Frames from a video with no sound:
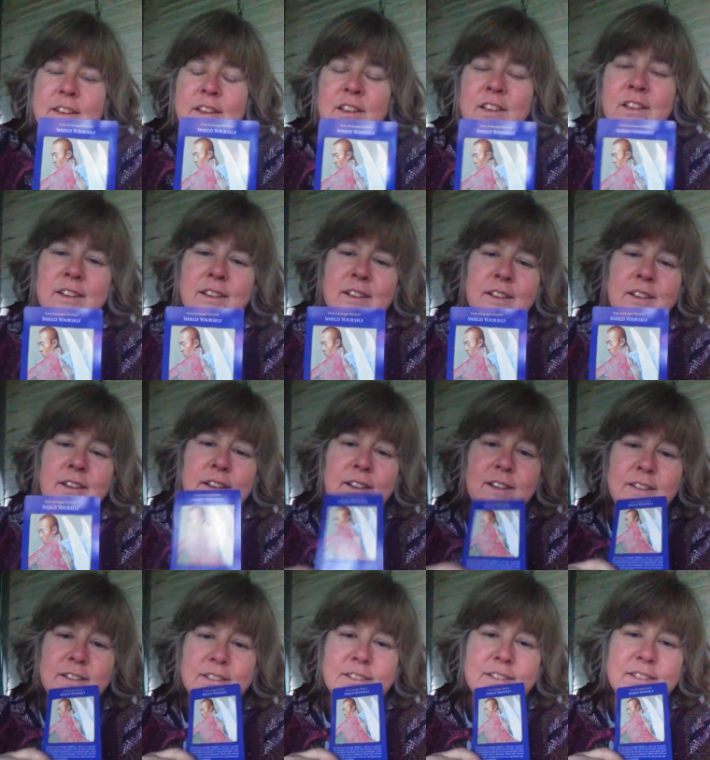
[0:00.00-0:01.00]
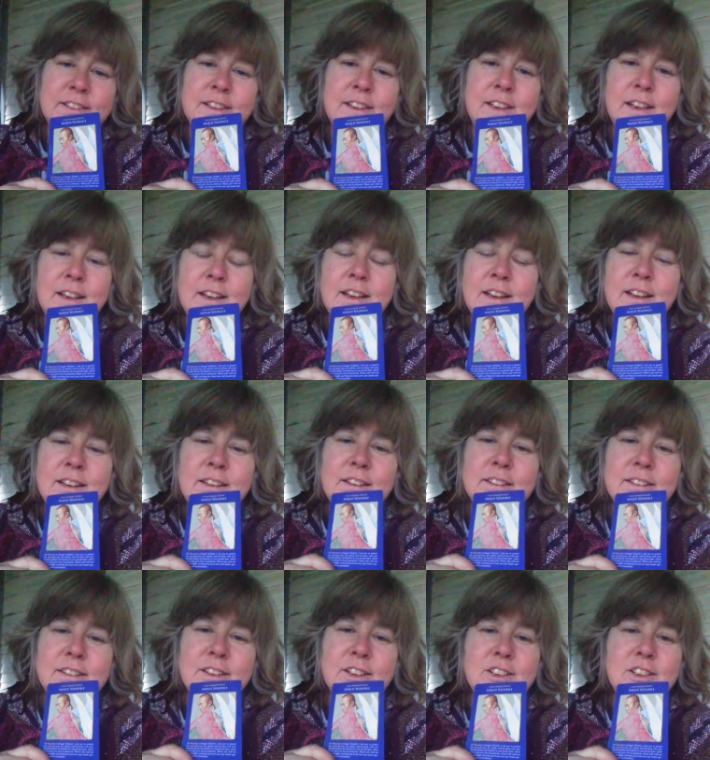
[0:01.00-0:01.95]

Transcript: Ah, yeah.